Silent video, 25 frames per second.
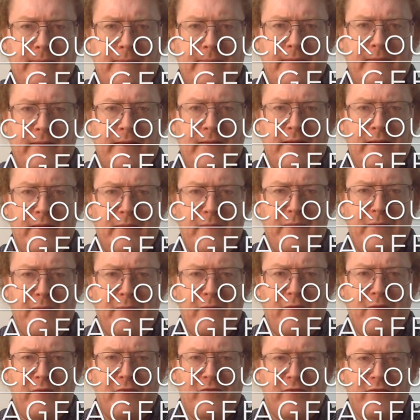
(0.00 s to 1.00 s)
And I might
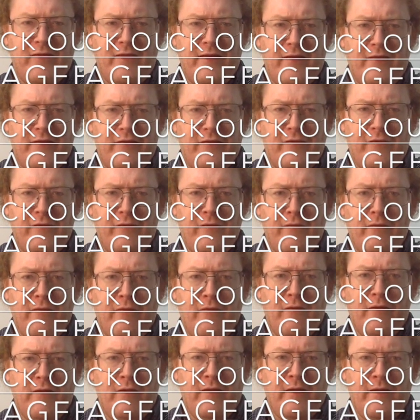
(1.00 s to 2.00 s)
watch that
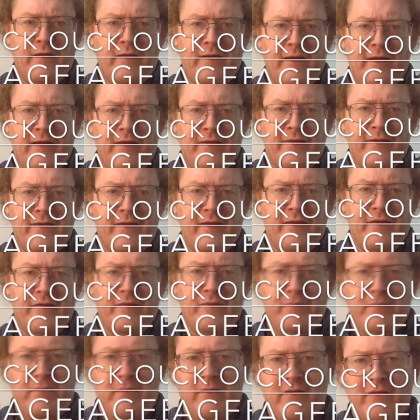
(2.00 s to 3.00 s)
too and count that as
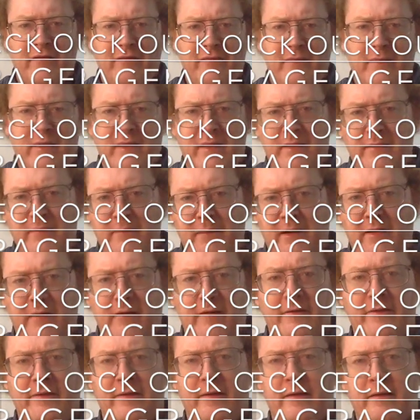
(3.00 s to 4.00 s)
part of my
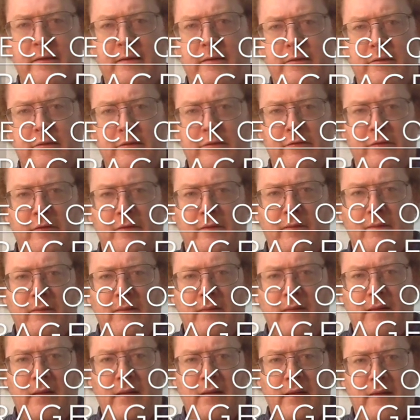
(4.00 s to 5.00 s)
marathon. So
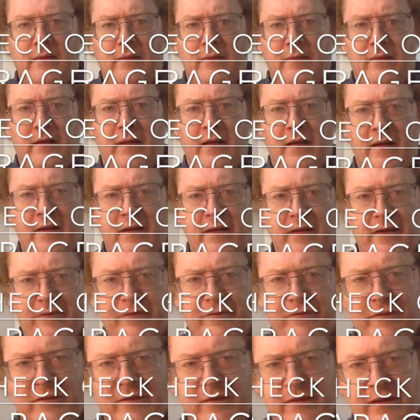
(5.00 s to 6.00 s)

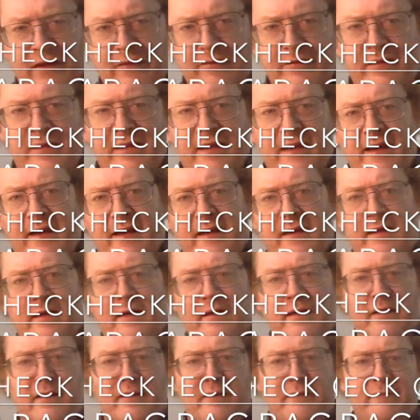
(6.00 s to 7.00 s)
enough of that.
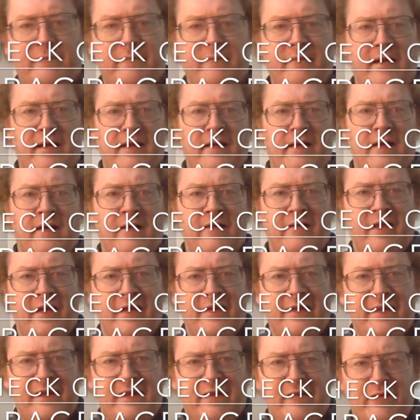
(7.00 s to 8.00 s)
I
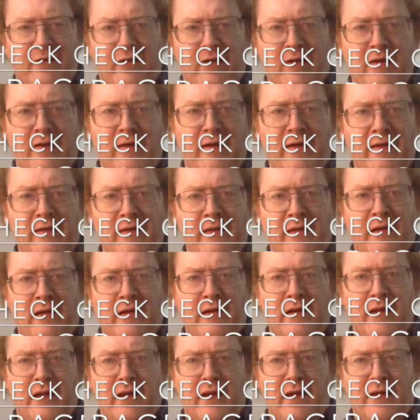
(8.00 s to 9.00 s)
think I've gone on long
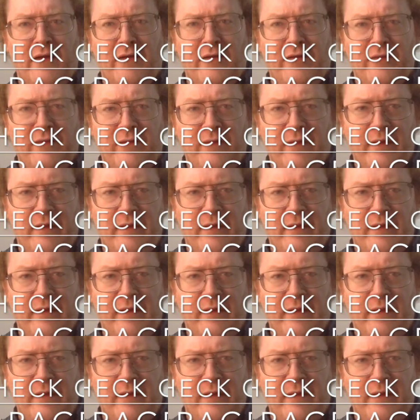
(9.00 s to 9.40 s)
enough.